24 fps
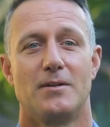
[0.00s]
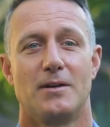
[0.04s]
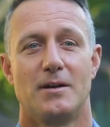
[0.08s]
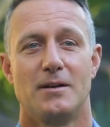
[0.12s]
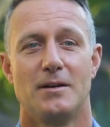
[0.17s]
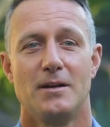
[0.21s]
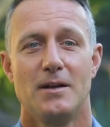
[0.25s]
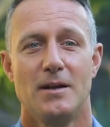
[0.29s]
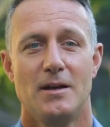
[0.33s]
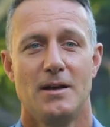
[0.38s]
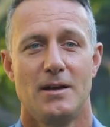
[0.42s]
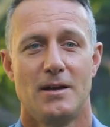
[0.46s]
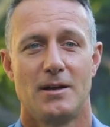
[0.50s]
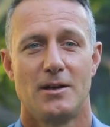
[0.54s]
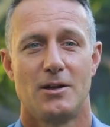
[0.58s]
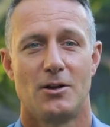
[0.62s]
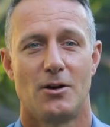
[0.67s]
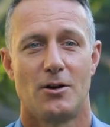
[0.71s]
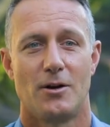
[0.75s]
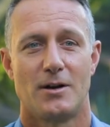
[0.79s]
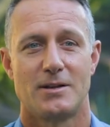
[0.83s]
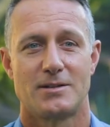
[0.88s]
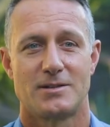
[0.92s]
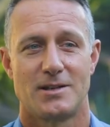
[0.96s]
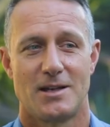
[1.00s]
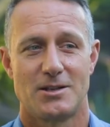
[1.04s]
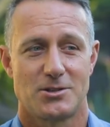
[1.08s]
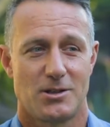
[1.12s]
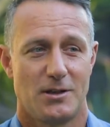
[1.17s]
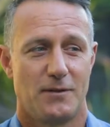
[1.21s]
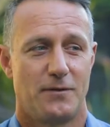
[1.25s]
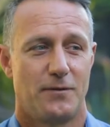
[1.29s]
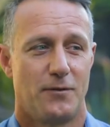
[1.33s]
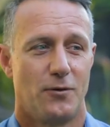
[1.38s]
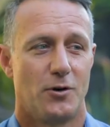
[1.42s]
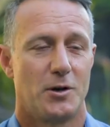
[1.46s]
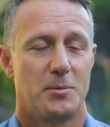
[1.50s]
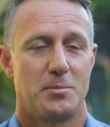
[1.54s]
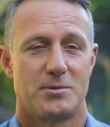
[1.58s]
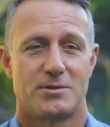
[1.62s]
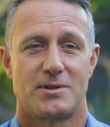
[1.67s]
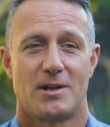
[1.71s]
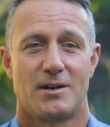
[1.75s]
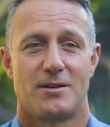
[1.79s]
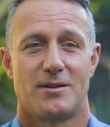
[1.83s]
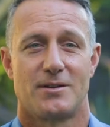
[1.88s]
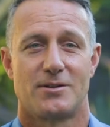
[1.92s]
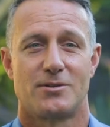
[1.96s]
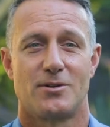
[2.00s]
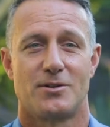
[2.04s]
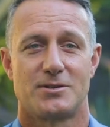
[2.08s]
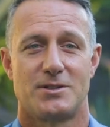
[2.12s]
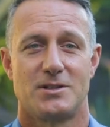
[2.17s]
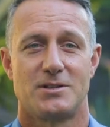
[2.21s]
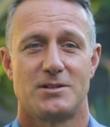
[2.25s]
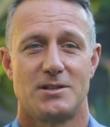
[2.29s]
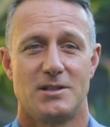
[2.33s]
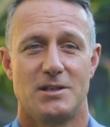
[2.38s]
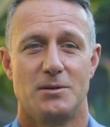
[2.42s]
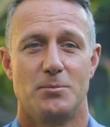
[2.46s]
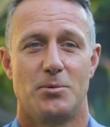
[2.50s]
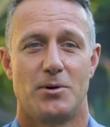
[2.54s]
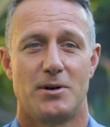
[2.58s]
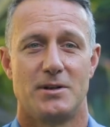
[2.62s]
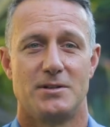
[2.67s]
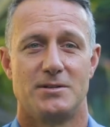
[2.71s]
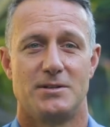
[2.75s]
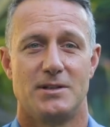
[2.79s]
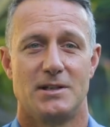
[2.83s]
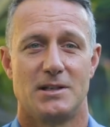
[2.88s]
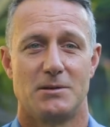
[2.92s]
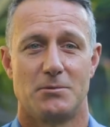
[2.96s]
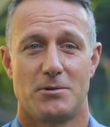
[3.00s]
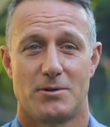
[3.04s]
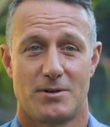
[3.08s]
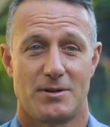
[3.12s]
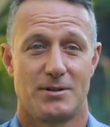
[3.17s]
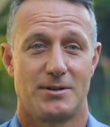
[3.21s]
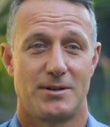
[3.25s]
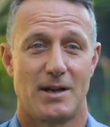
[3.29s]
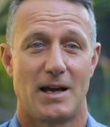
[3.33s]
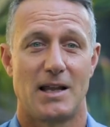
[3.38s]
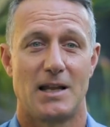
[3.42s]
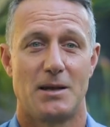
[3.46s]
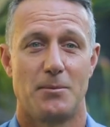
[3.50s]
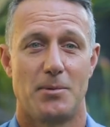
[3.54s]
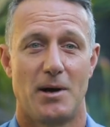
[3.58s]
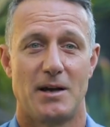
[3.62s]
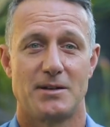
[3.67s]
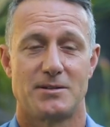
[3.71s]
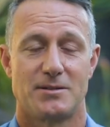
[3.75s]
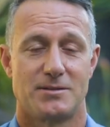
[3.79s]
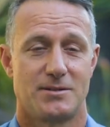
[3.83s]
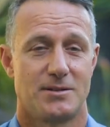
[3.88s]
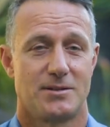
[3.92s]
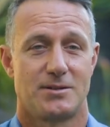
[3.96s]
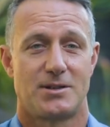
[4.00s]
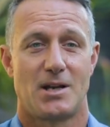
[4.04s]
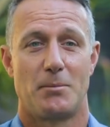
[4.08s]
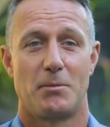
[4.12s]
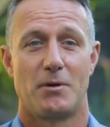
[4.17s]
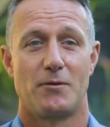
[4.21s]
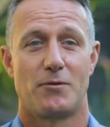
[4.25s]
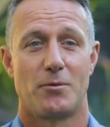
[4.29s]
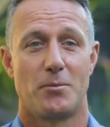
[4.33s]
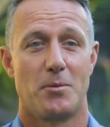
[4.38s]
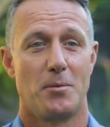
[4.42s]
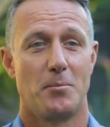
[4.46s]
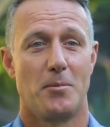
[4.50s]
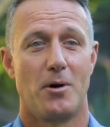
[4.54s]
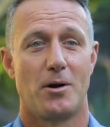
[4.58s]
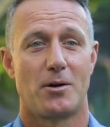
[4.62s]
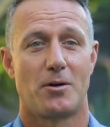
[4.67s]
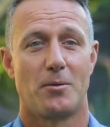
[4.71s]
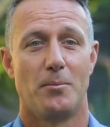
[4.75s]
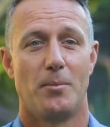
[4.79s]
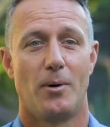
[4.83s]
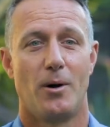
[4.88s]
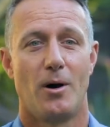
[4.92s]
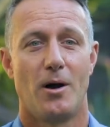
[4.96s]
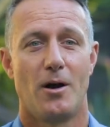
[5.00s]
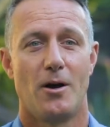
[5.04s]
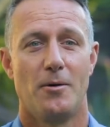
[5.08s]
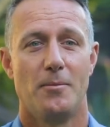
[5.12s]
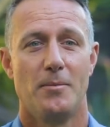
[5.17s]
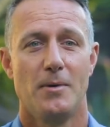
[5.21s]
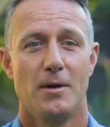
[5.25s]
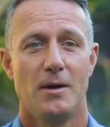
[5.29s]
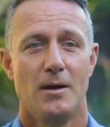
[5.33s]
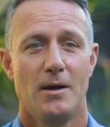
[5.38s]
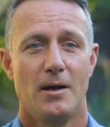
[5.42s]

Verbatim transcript: And you know, essentially, 40% of the toxicity your body's dealing with on a daily basis is coming from your microbiome.